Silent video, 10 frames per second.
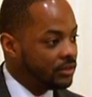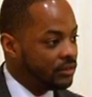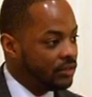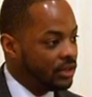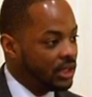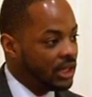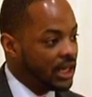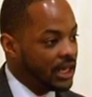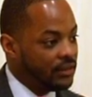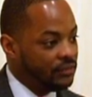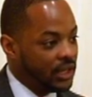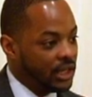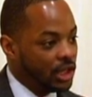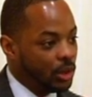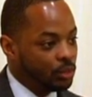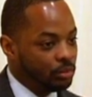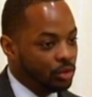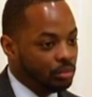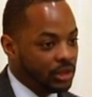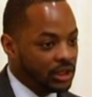the very life and upward
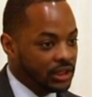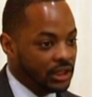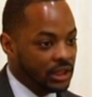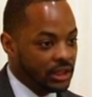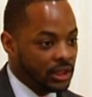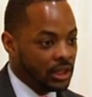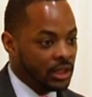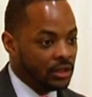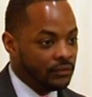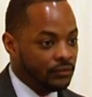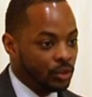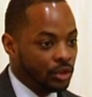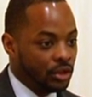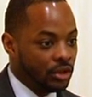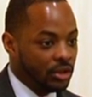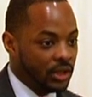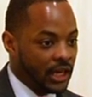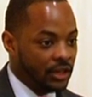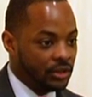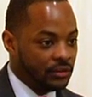mobility for her
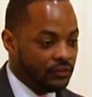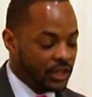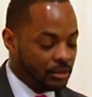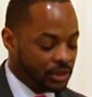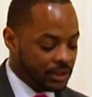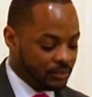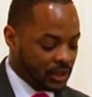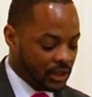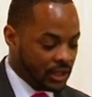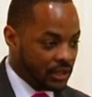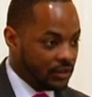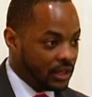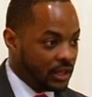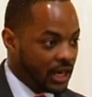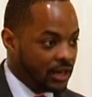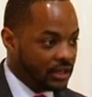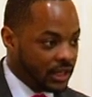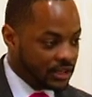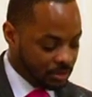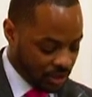and her family than our
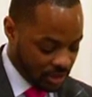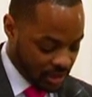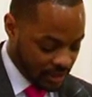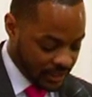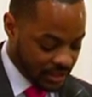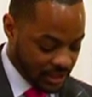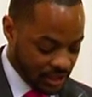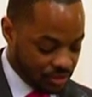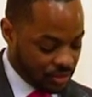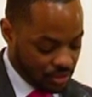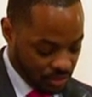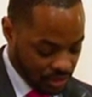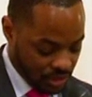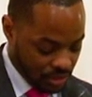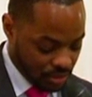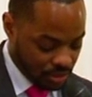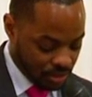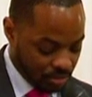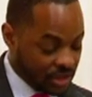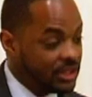next speaker. I'd like to introduce to you
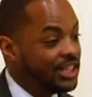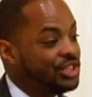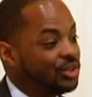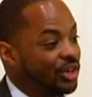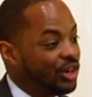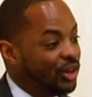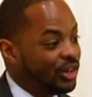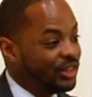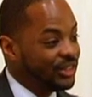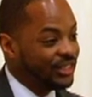Ms. Deshawn Gardner.